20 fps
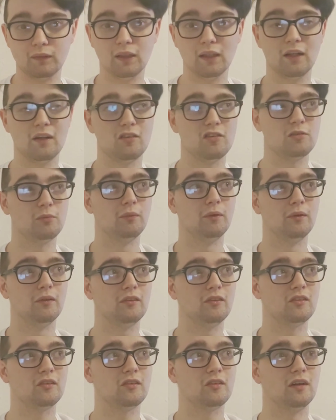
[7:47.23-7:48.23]
as
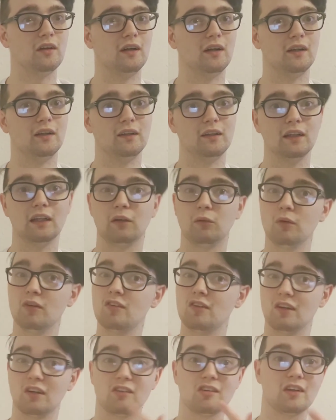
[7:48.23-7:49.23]
much
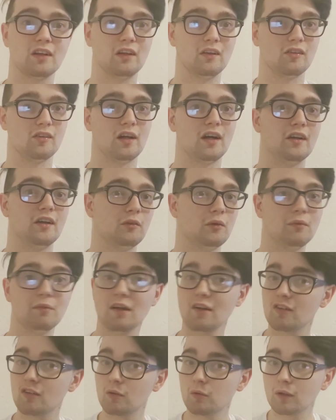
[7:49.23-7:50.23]
linguistic skill as I do, and
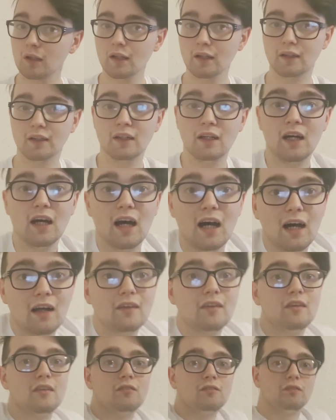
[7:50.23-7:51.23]
that's okay.
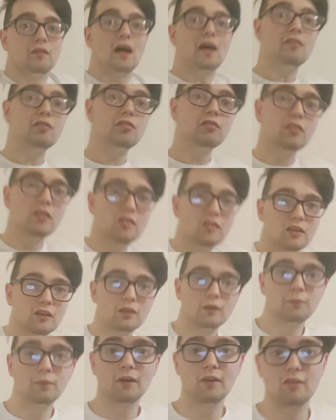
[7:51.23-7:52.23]
And every
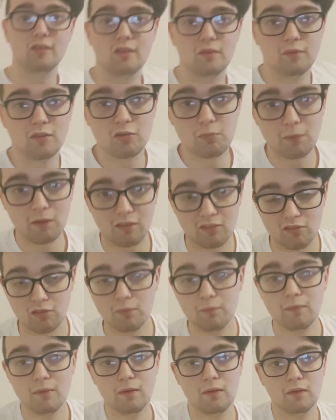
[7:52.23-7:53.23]
single person on the
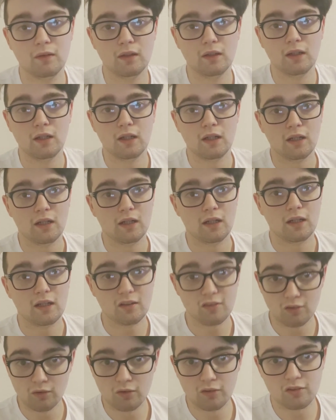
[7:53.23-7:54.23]
spectrum
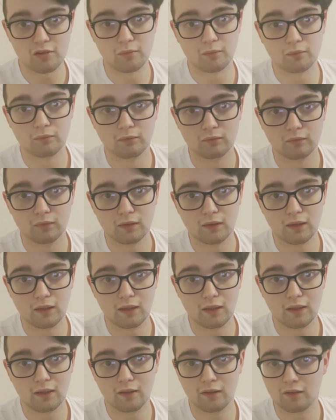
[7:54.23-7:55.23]
is awesome,
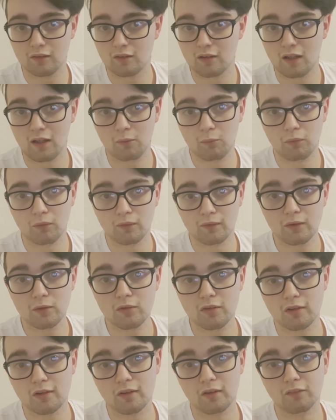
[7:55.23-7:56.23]
and I want you
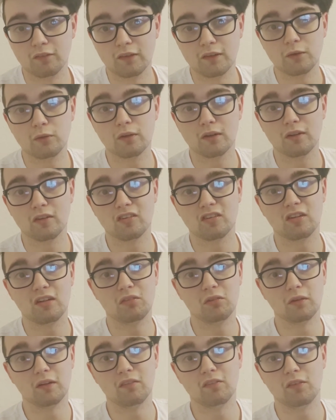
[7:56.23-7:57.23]
to know that you can
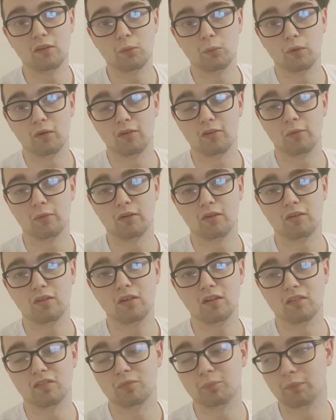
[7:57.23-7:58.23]
achieve whatever you want to
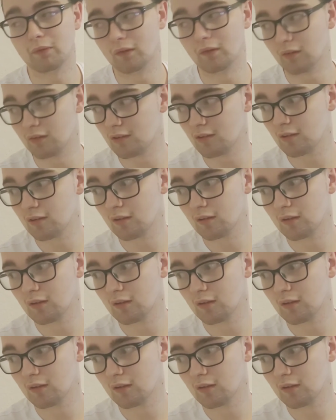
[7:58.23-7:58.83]
achieve. But